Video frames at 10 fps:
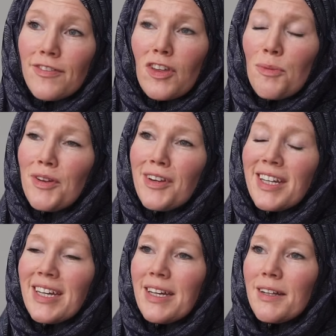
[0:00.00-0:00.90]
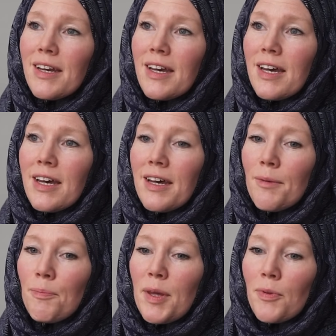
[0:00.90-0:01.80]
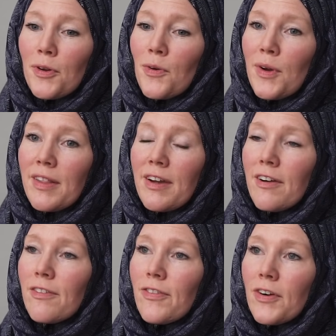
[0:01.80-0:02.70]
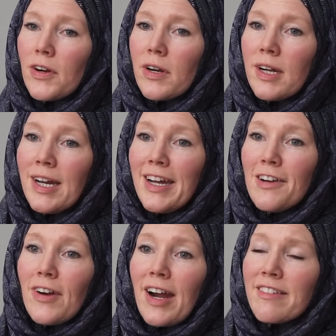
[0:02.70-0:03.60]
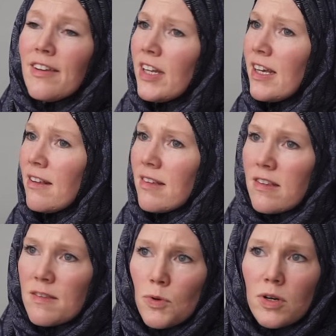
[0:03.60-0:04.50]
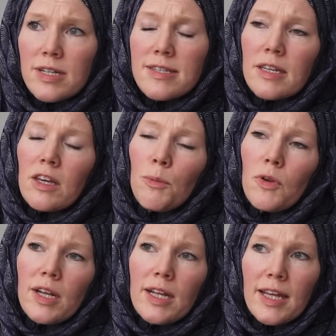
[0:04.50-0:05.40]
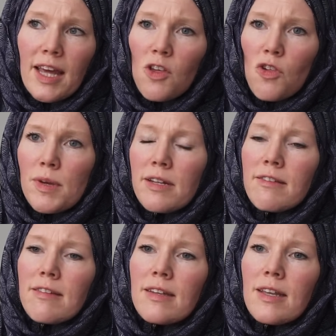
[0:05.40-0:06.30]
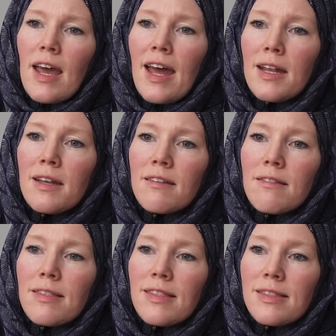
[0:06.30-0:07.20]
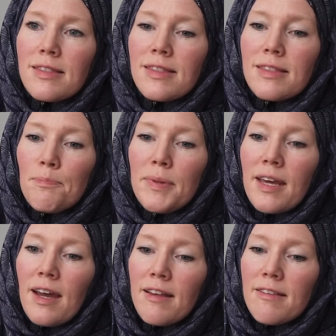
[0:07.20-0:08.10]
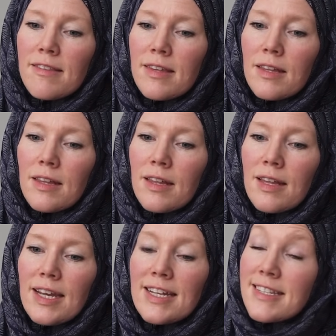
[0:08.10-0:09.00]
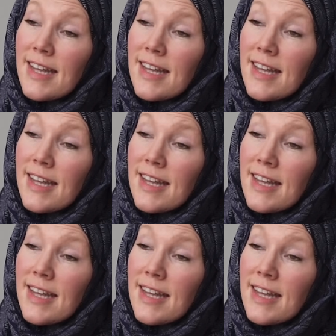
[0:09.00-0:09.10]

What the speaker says: of the community. People are going there for activities and sports and community engagement. And because it's